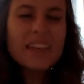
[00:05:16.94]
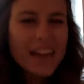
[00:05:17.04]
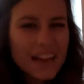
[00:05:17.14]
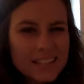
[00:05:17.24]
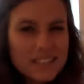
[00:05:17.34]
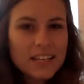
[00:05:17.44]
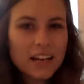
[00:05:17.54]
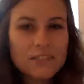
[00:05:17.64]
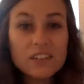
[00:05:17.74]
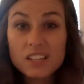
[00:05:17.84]
S is
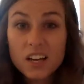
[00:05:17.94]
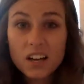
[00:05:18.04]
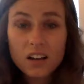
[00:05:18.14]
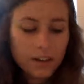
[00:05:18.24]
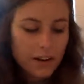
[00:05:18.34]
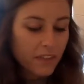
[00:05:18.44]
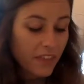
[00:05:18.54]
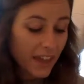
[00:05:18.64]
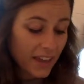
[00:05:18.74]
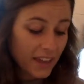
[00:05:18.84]
kind of a duh.
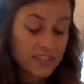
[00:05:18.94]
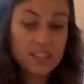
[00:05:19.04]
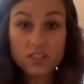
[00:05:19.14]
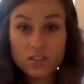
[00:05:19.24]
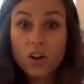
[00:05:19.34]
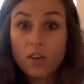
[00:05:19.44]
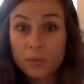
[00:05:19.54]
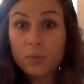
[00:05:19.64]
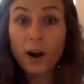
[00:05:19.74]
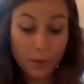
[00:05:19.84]
The S is to solve the
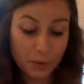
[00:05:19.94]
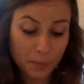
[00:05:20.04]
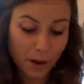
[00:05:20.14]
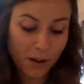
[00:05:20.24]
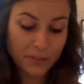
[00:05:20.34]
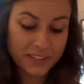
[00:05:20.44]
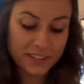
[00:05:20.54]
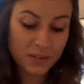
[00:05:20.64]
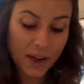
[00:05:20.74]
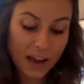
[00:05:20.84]
problem,
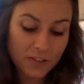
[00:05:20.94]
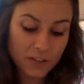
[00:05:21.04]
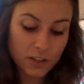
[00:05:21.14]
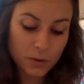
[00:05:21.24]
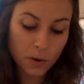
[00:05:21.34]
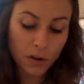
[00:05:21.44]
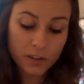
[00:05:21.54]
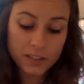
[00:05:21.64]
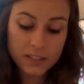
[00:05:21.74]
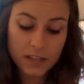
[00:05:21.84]
obviously. So after you do all
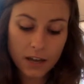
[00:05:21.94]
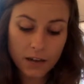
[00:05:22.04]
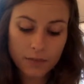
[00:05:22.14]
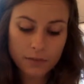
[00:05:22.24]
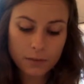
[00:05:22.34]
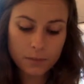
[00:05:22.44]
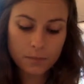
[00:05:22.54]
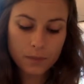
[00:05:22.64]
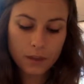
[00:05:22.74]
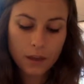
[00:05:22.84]
this stuff,
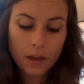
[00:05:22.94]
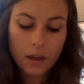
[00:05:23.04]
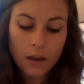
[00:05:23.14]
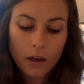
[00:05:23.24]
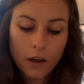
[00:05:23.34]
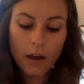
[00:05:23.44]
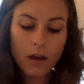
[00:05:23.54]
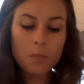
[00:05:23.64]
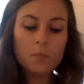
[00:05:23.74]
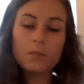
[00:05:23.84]

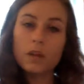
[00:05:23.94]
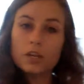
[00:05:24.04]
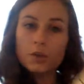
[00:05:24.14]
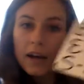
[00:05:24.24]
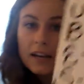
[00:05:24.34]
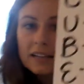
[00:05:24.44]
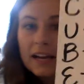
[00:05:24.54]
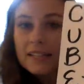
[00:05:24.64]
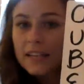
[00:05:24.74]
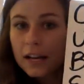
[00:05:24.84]
and you kind of
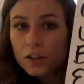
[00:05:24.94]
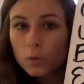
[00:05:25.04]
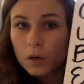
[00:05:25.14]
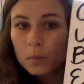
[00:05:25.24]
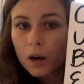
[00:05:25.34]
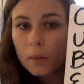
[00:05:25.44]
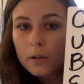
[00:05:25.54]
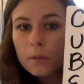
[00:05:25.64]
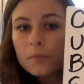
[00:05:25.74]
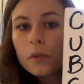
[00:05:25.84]
dissect the word
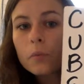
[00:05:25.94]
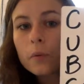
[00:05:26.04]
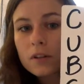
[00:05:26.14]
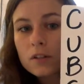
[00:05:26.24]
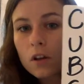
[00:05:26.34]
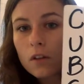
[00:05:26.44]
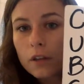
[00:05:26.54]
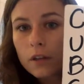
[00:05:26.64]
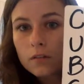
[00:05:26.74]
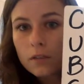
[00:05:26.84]
problem, we want to solve
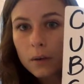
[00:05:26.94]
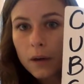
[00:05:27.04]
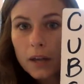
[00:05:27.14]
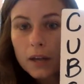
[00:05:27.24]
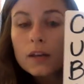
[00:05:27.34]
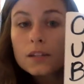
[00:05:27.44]
it. Okay?